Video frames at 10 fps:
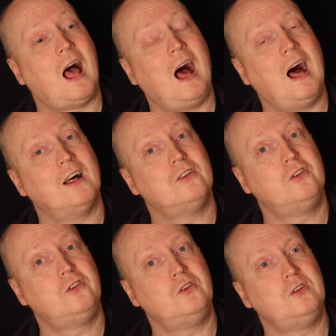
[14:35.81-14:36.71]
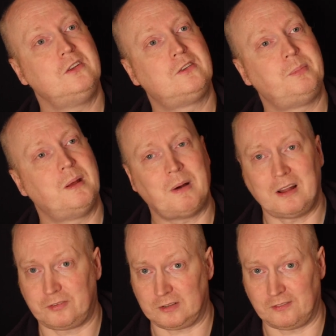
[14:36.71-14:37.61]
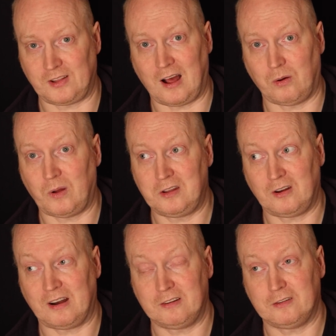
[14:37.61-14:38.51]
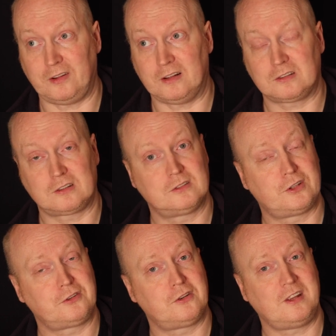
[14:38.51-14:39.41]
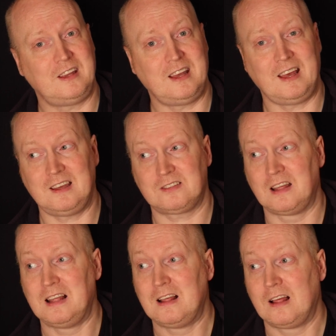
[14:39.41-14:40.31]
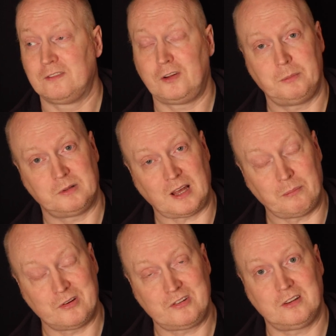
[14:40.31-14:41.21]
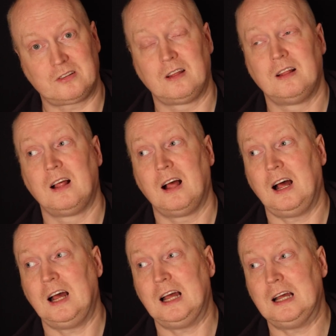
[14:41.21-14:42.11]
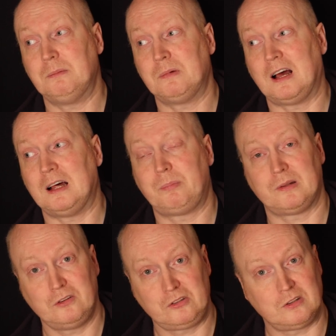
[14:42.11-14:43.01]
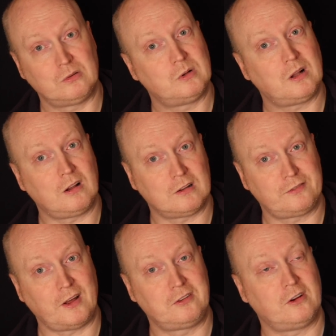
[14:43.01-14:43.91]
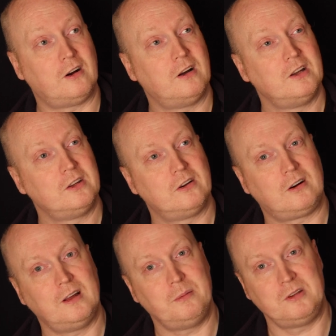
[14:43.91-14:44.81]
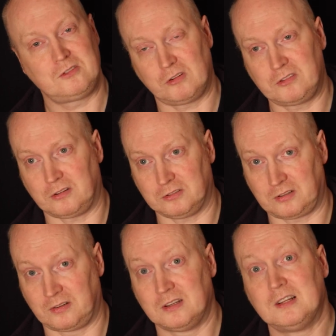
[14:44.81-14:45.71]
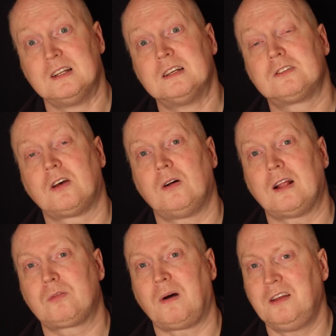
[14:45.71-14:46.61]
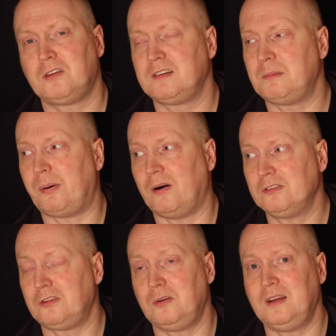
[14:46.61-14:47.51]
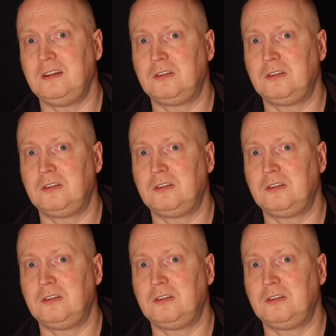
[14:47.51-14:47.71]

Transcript: and you need to be mindful of that when you're out in the field, such as heat haze, thermal temperatures, and pollution will all affect your image results. So that's why it's always important to do